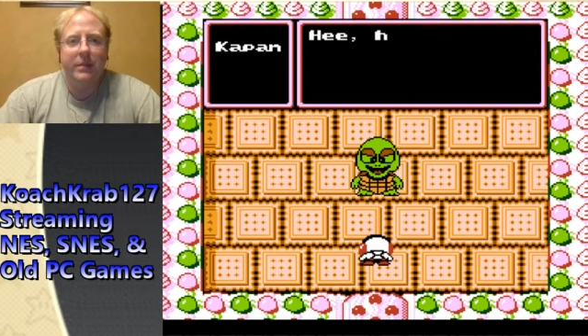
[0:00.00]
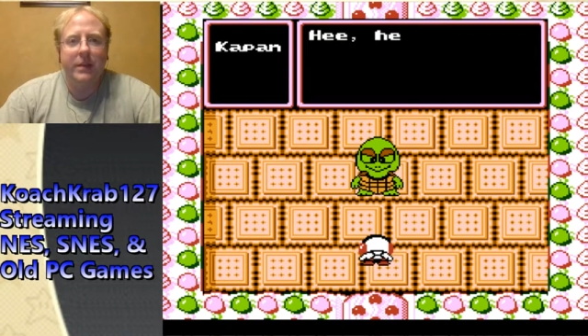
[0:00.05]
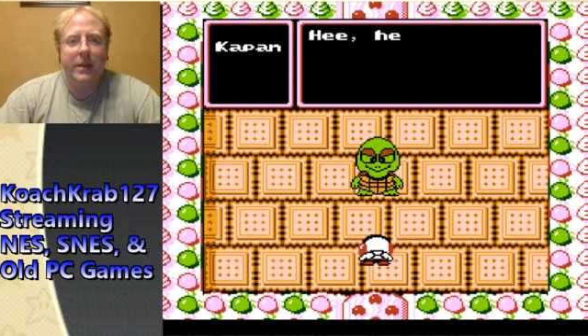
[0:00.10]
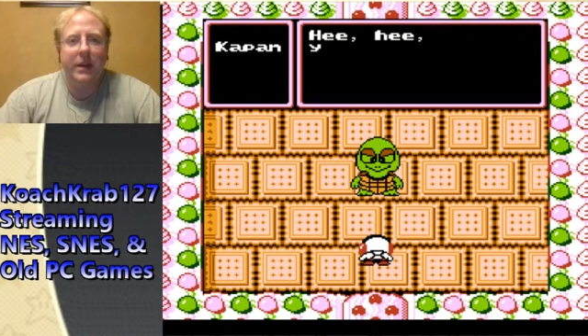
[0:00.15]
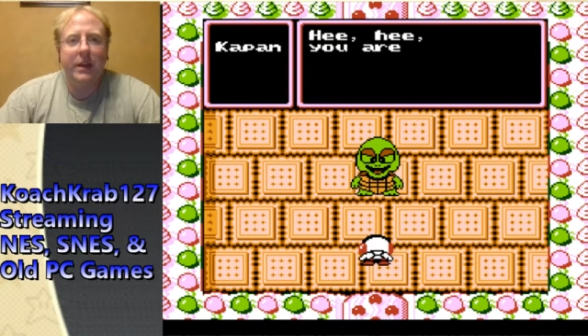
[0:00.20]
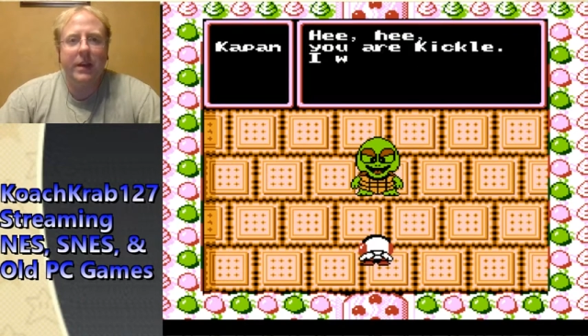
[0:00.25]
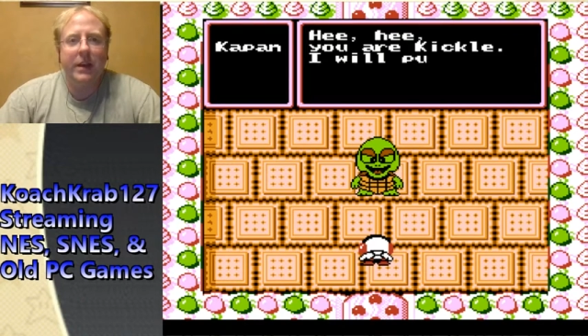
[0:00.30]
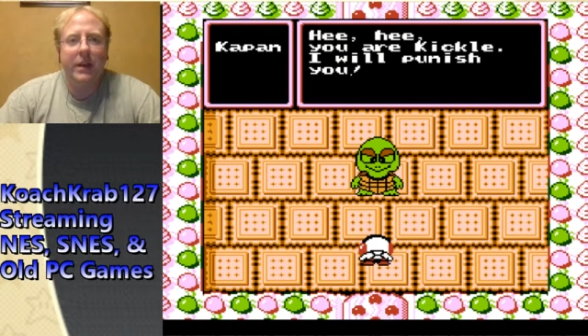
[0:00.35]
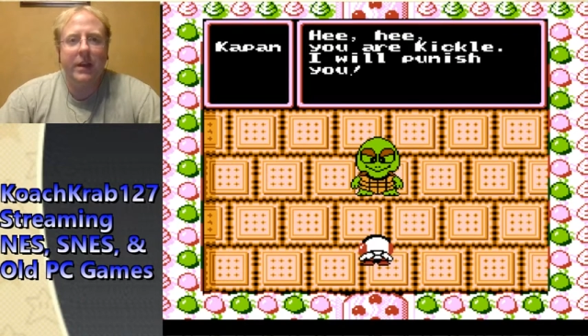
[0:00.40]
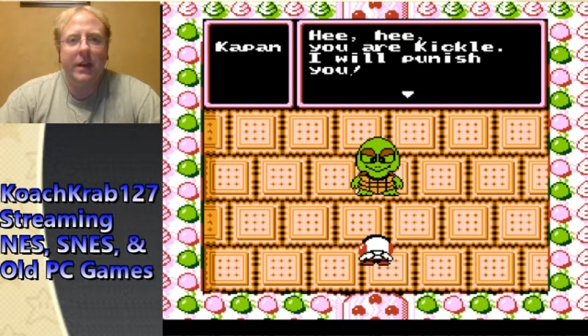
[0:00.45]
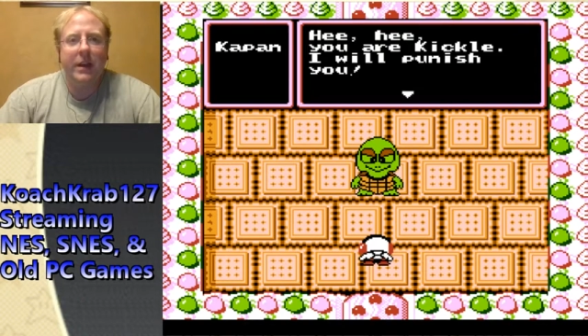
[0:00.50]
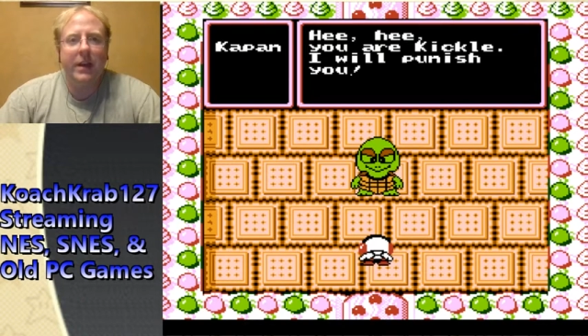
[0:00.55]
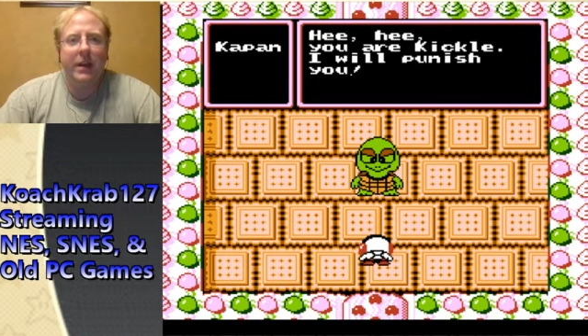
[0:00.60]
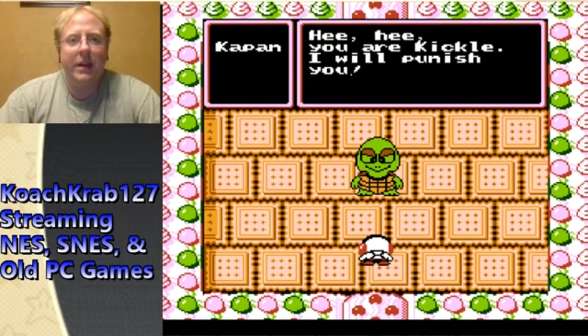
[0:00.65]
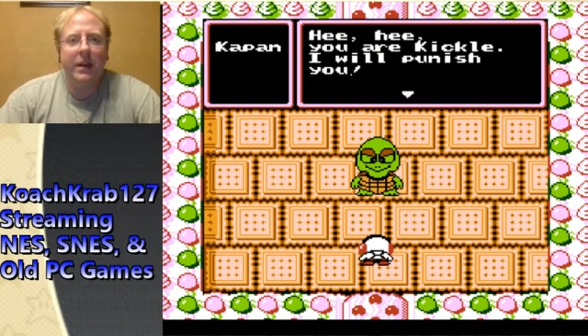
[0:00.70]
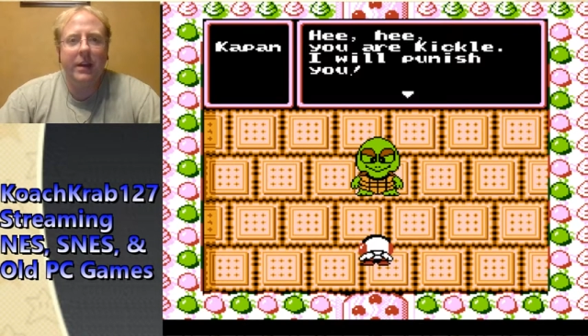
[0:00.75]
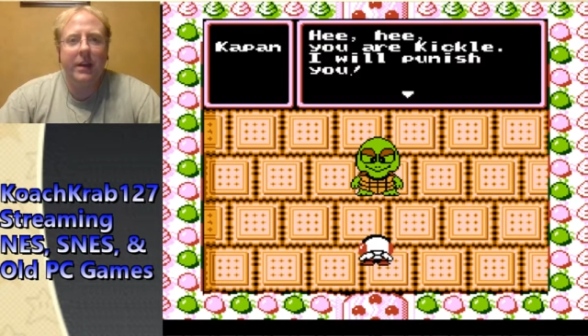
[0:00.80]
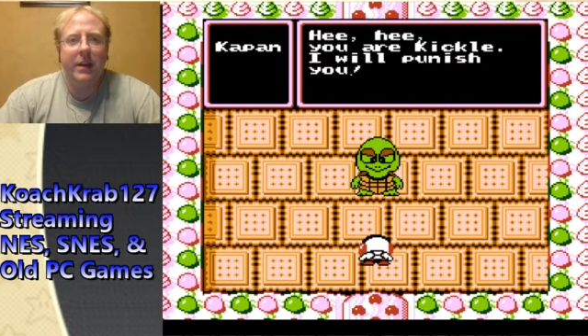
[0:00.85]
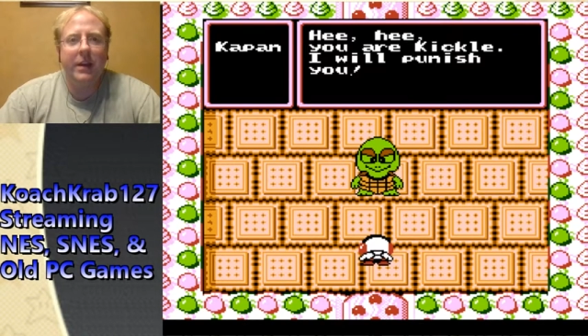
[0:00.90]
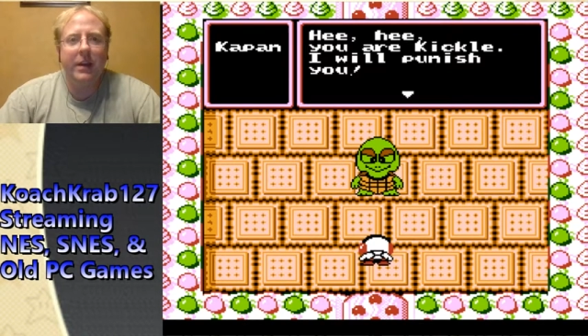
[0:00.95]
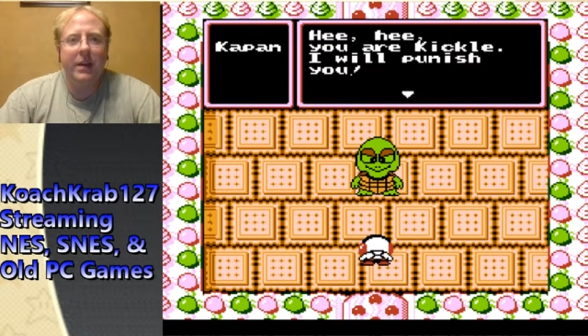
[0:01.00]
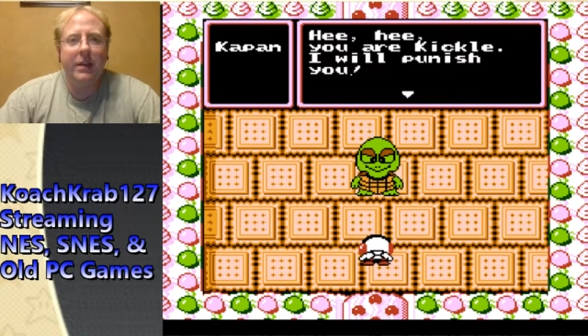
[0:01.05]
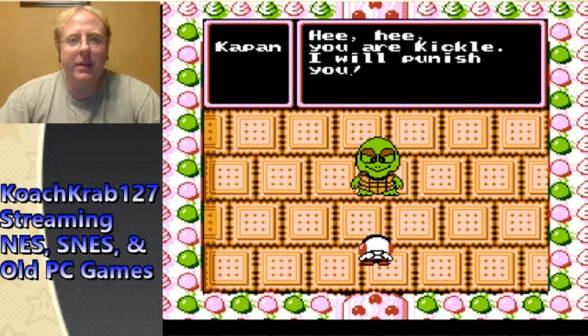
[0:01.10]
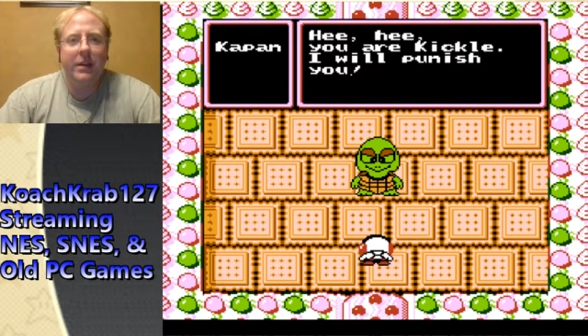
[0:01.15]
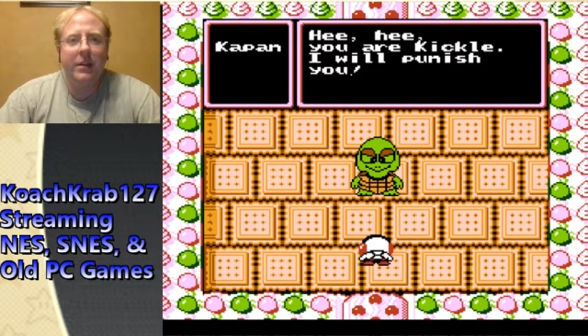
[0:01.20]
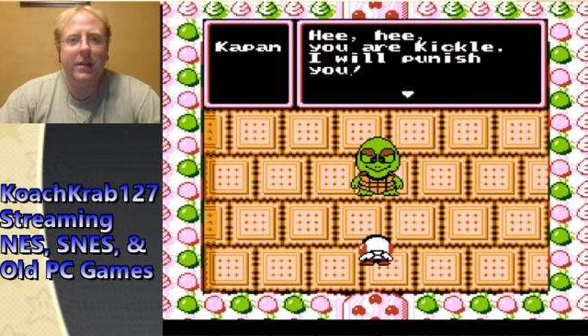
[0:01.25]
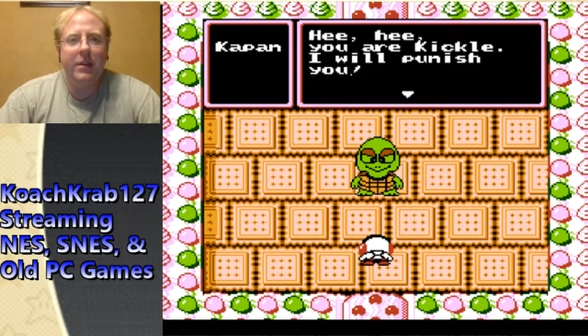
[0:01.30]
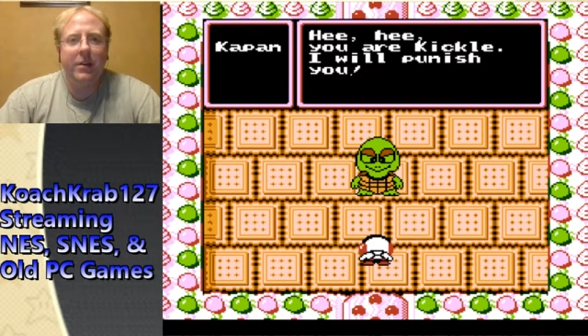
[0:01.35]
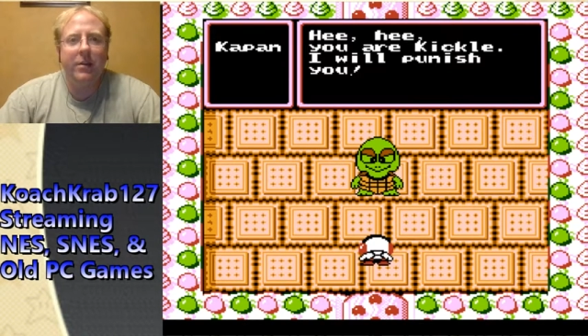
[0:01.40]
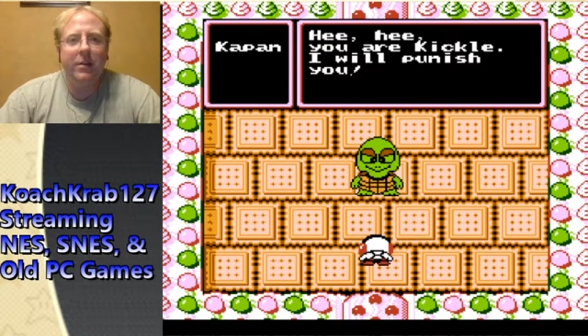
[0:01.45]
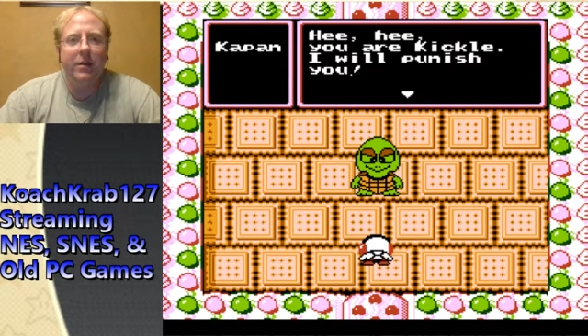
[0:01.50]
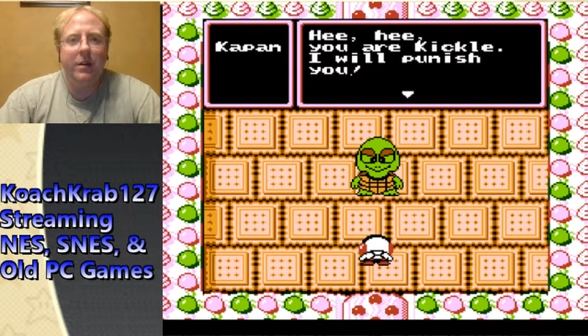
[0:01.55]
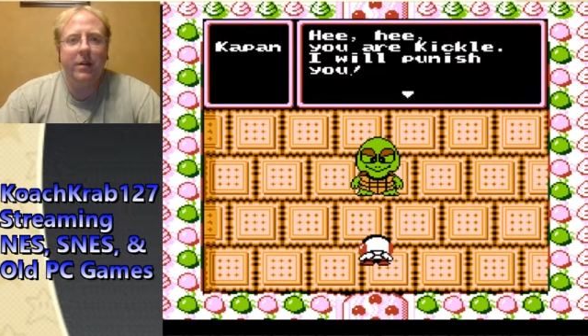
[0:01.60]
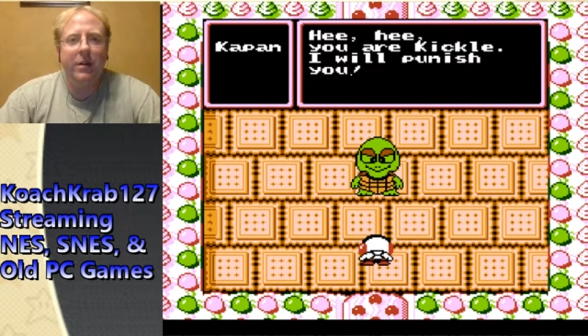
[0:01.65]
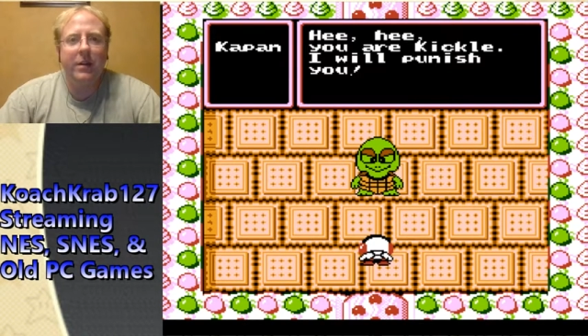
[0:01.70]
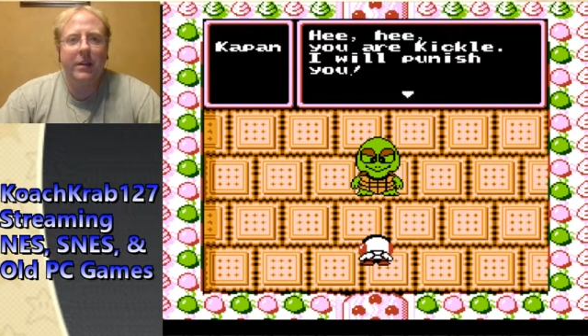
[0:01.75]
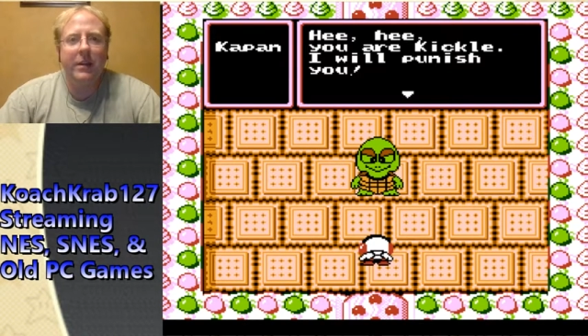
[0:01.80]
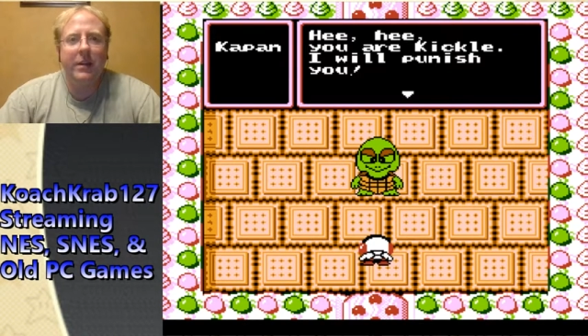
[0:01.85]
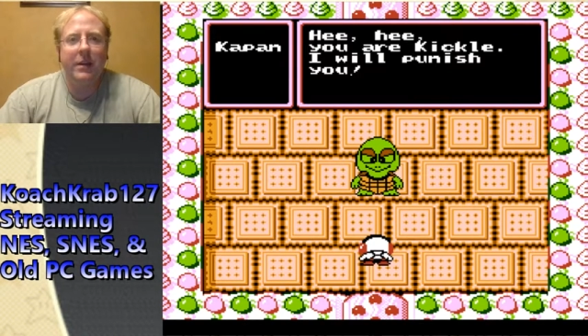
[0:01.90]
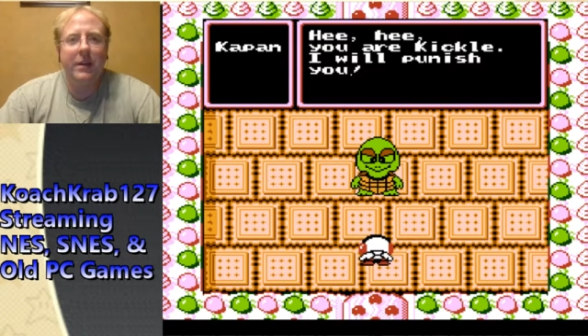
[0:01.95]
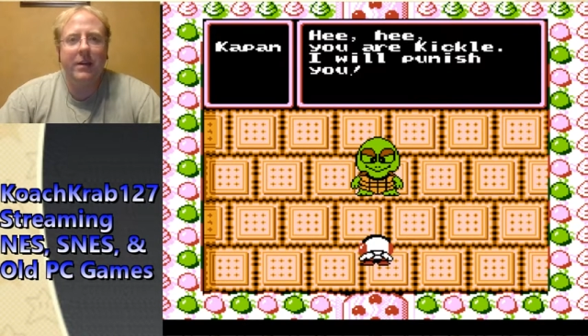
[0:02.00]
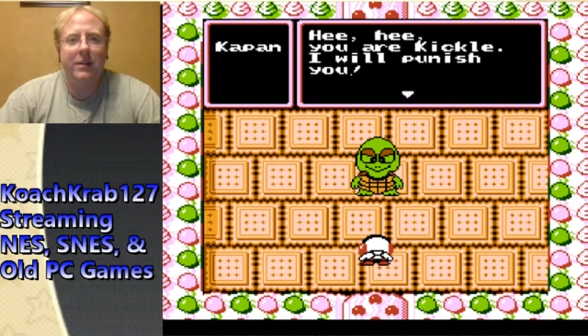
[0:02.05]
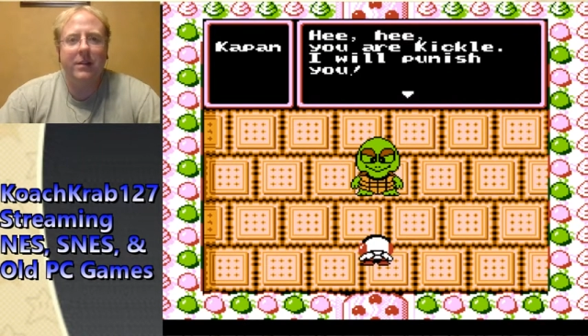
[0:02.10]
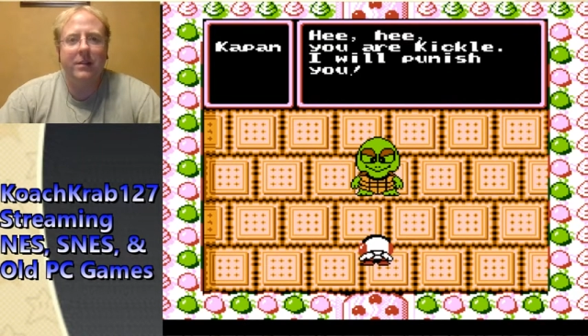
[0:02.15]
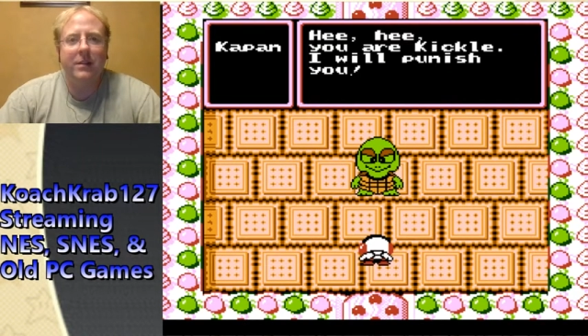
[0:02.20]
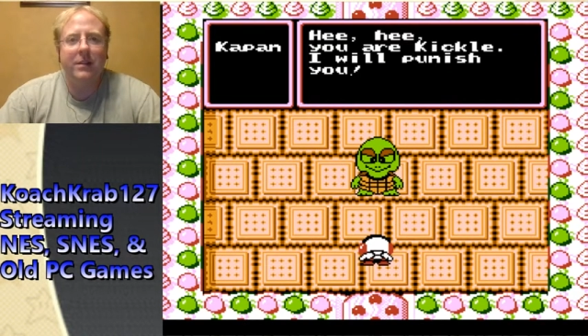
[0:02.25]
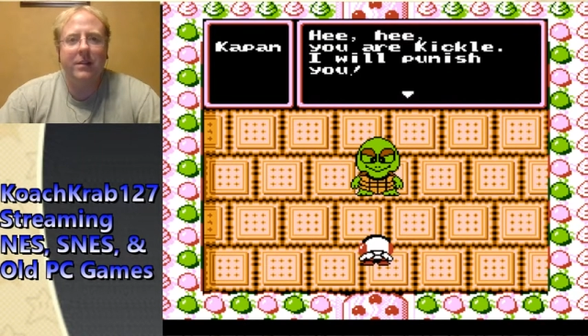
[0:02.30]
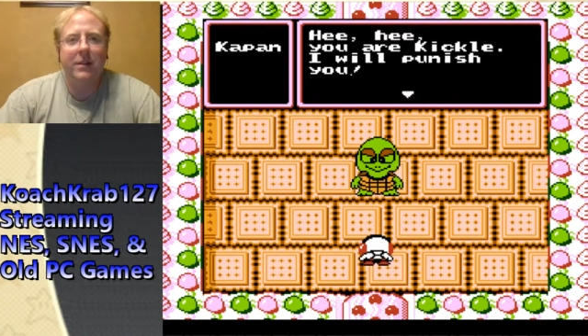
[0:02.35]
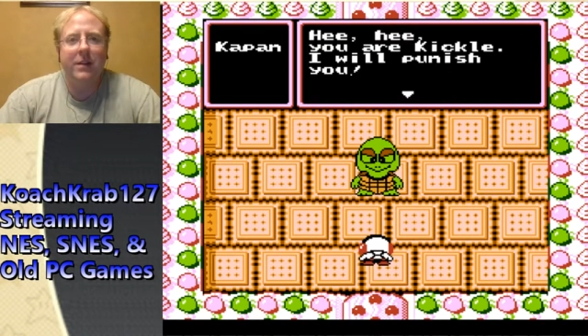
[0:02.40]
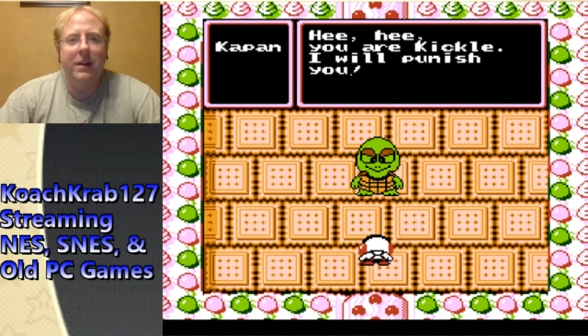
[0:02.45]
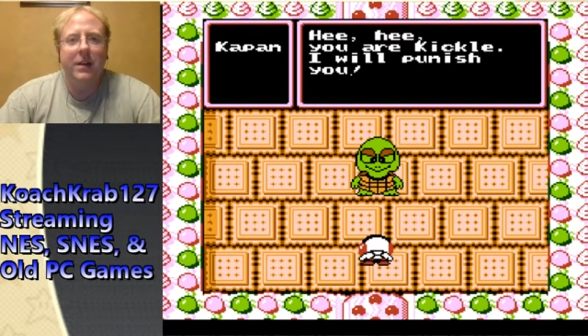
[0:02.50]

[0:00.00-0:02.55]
Heh, you are Kickle.